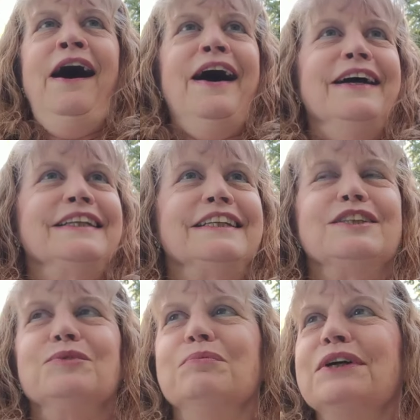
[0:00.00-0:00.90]
I need
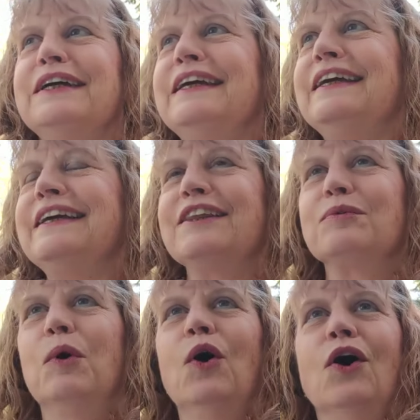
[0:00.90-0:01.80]
to breathe
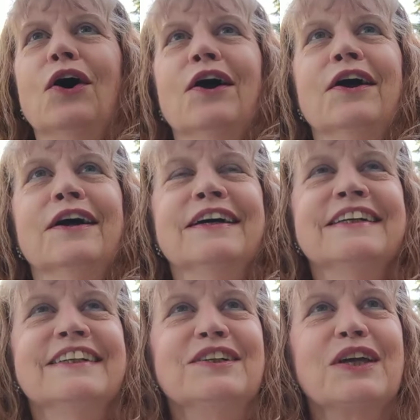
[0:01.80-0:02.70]
more.